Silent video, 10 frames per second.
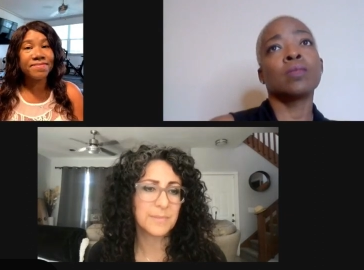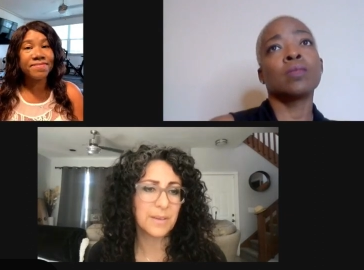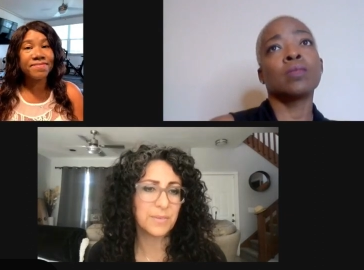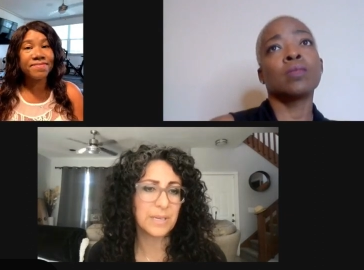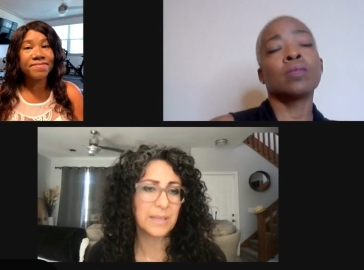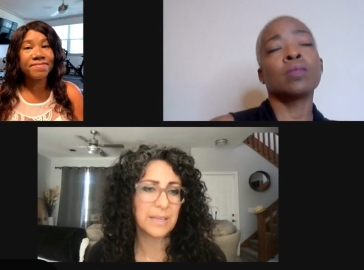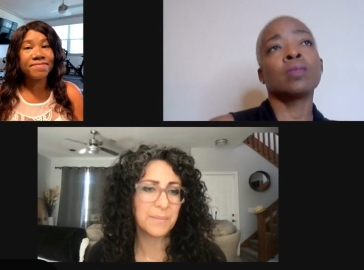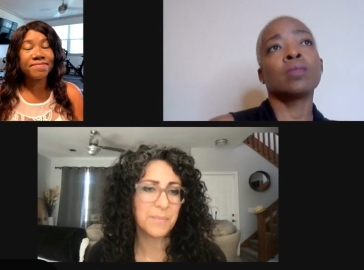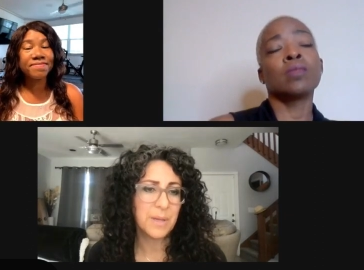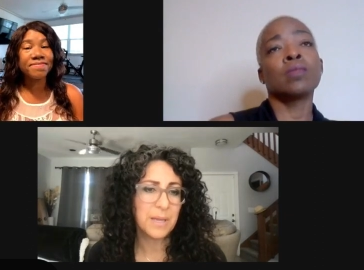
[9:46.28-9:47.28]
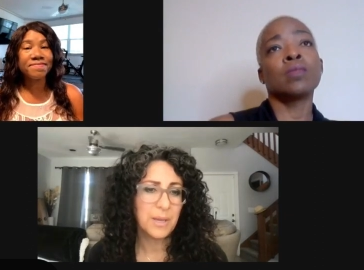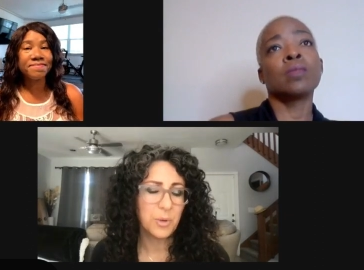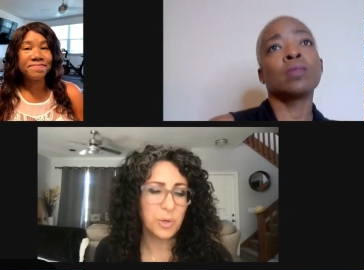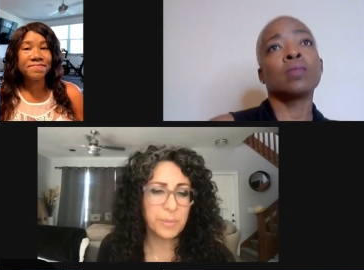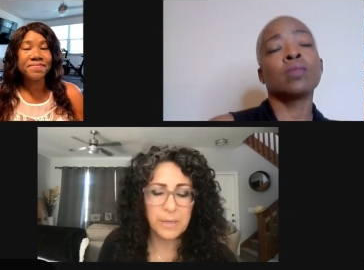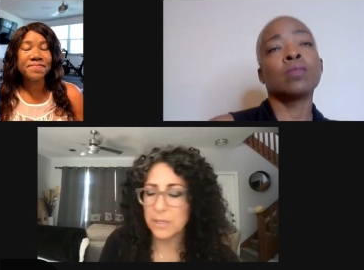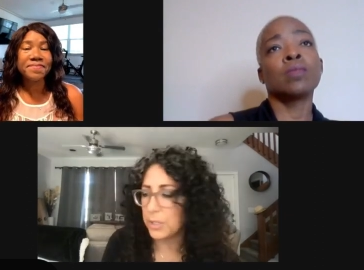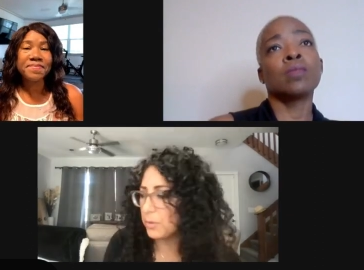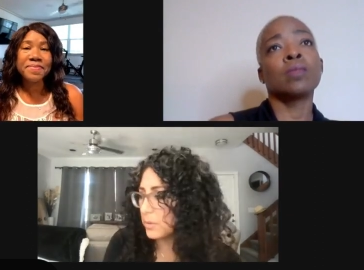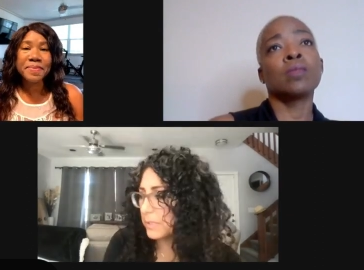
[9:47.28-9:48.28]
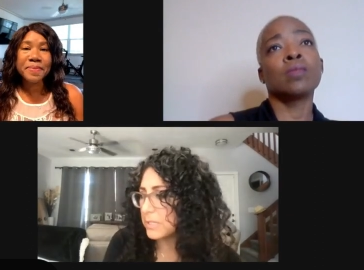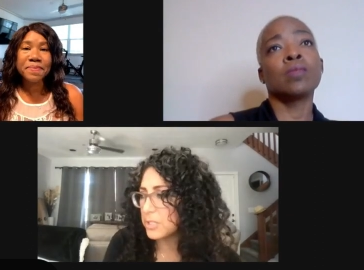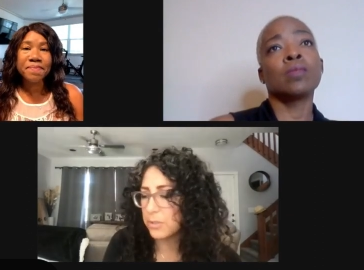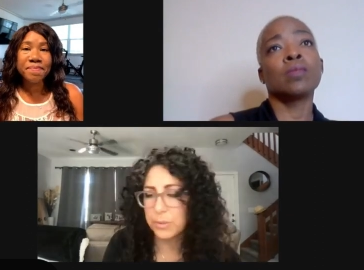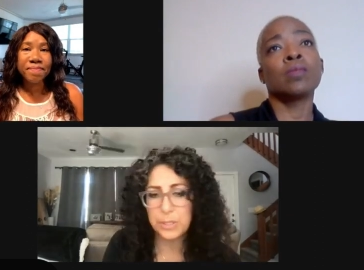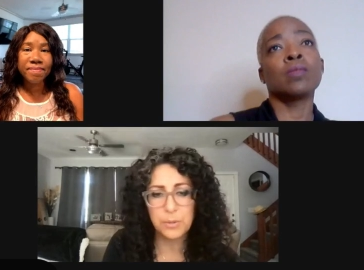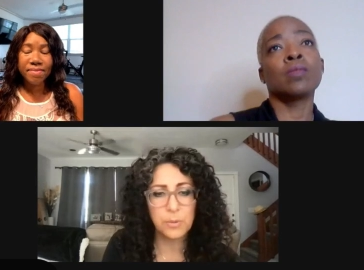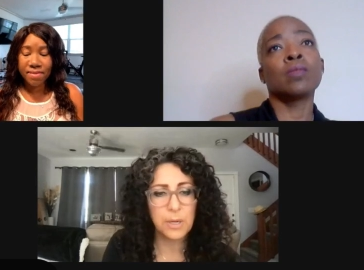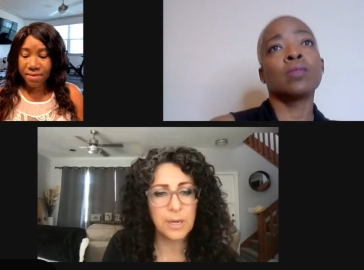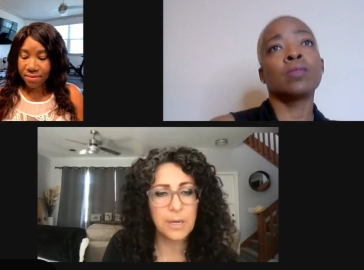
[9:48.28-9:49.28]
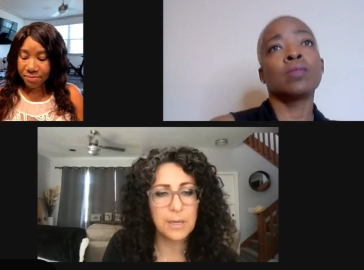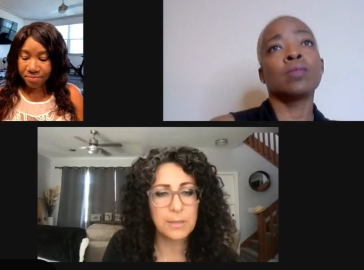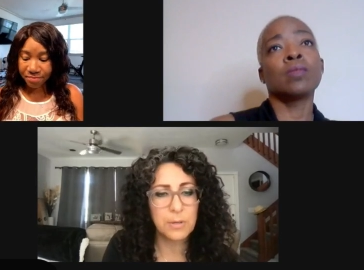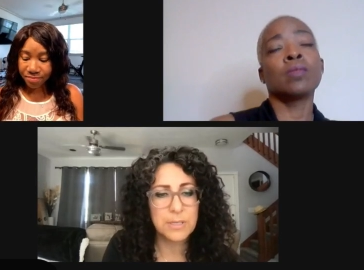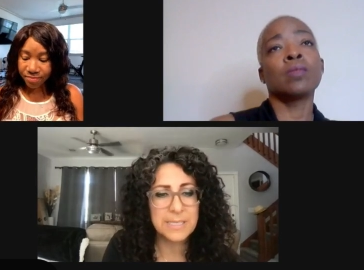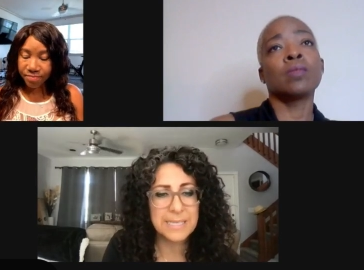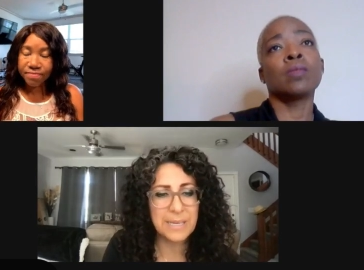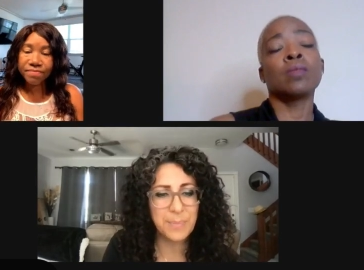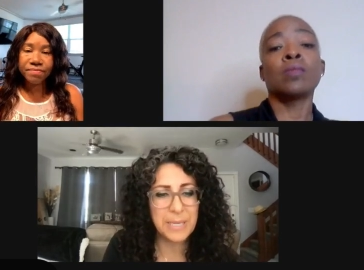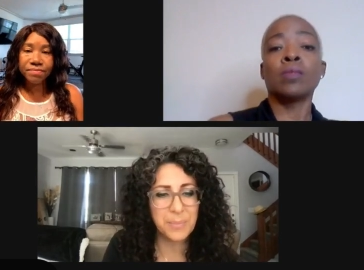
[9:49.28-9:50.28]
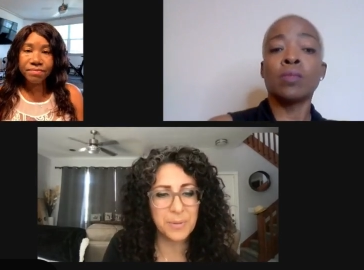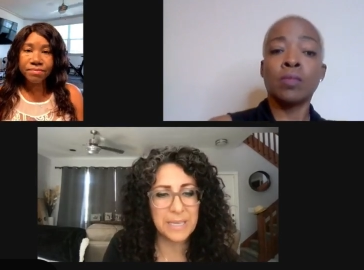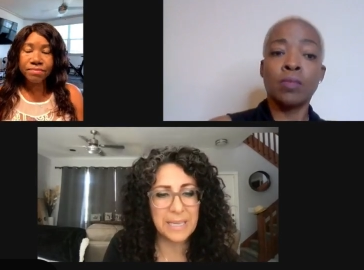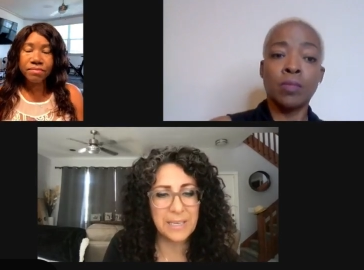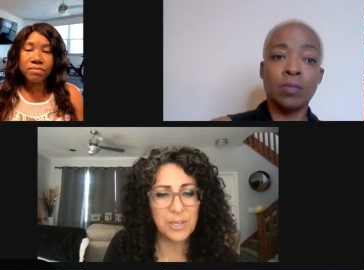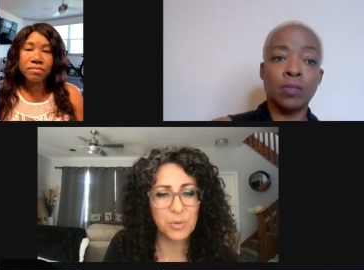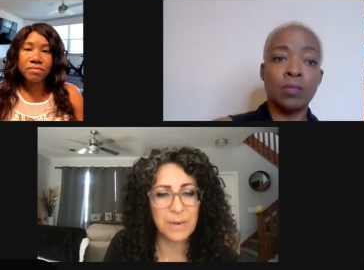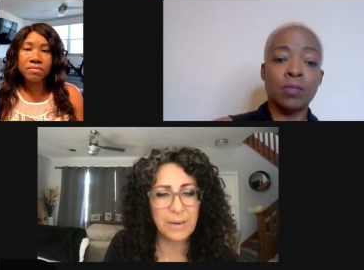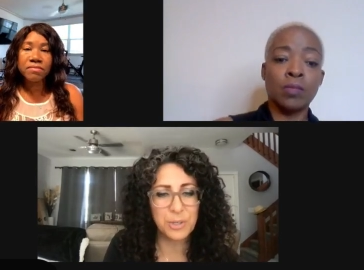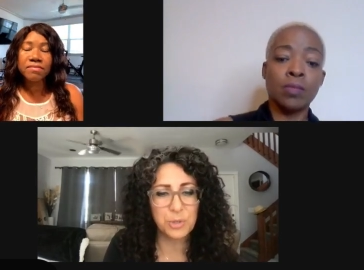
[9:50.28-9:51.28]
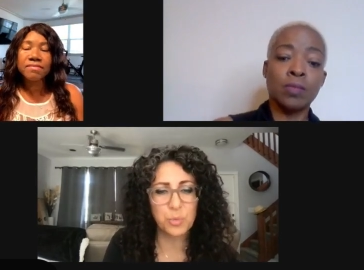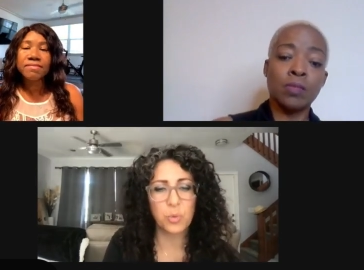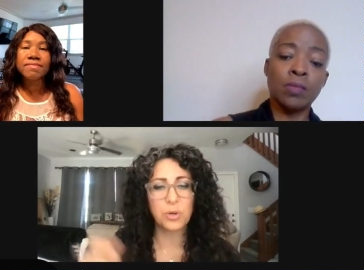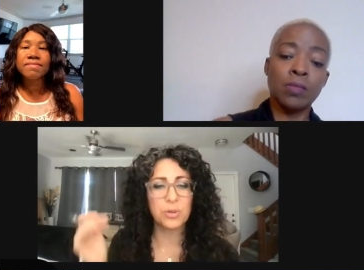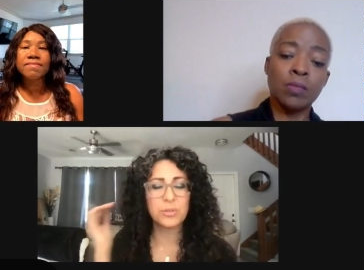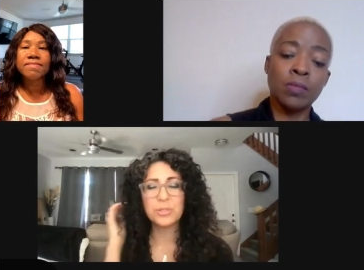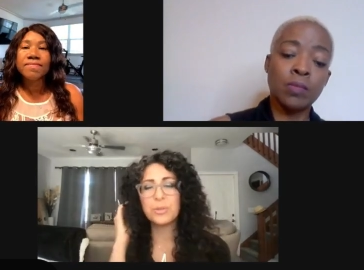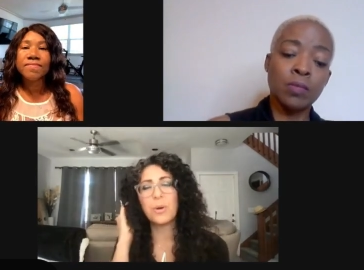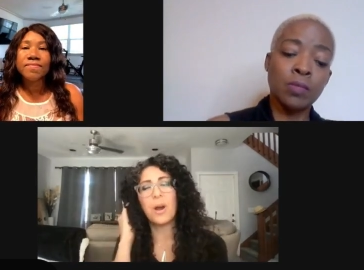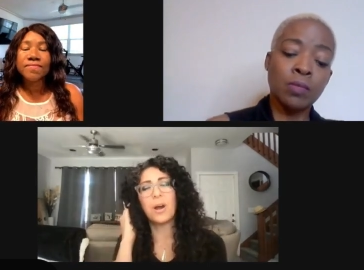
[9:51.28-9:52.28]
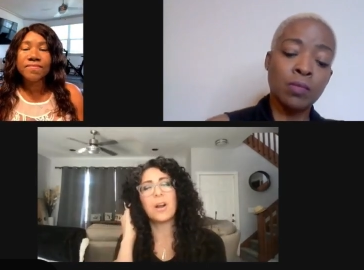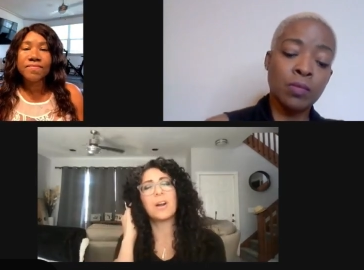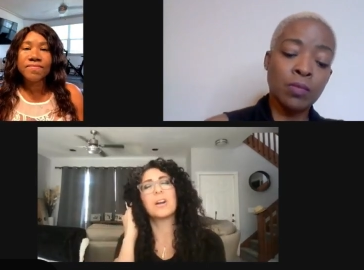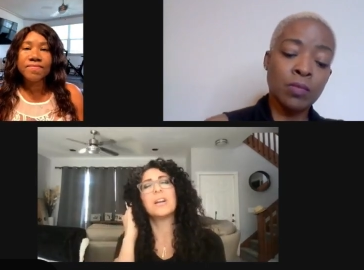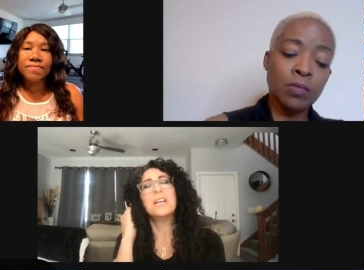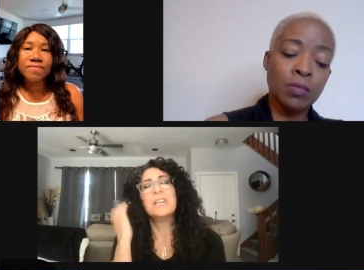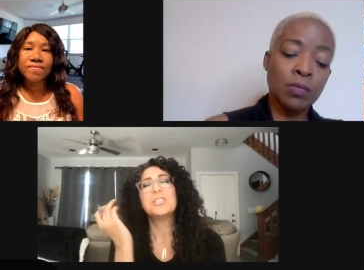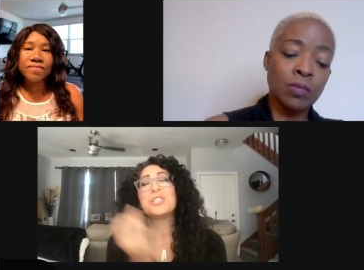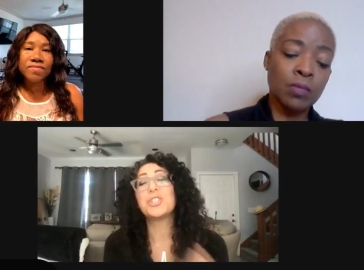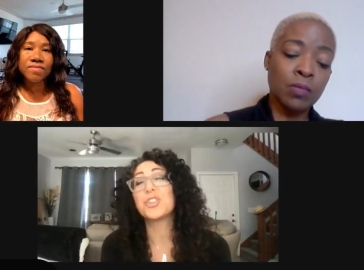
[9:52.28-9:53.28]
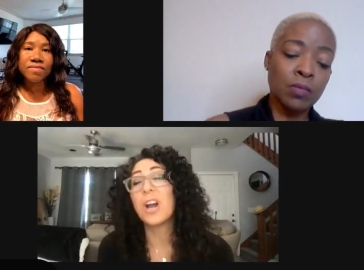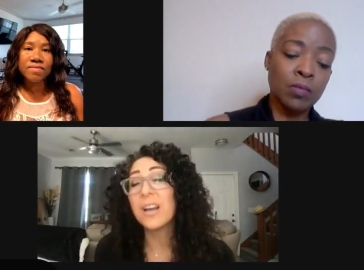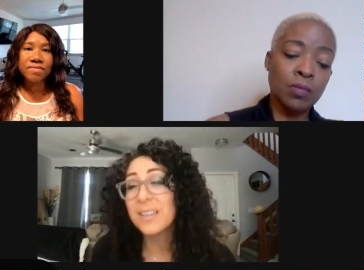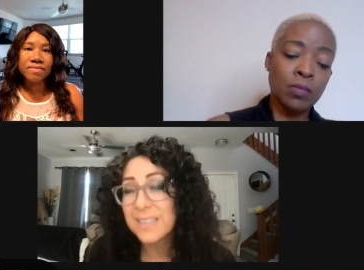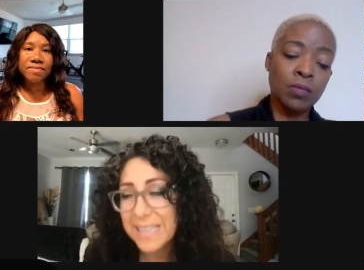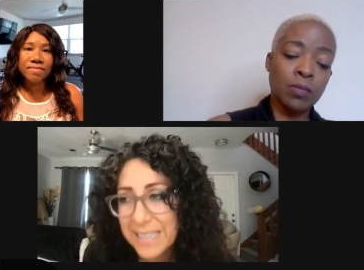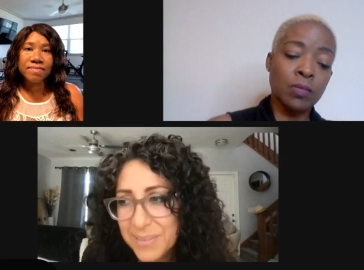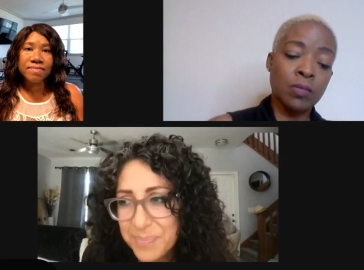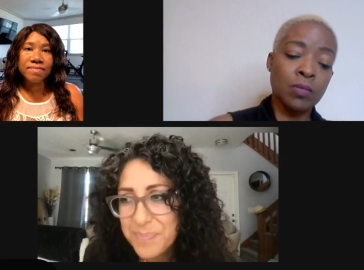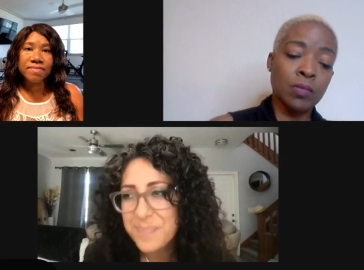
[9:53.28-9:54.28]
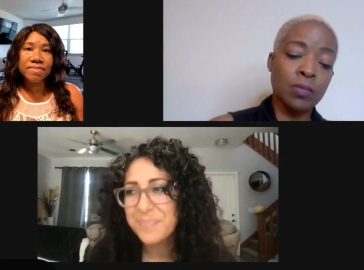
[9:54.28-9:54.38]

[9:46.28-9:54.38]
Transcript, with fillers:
Speaker 1: Definitely. What about you, Alicia? When you uh, see people in and around your world who are struggling,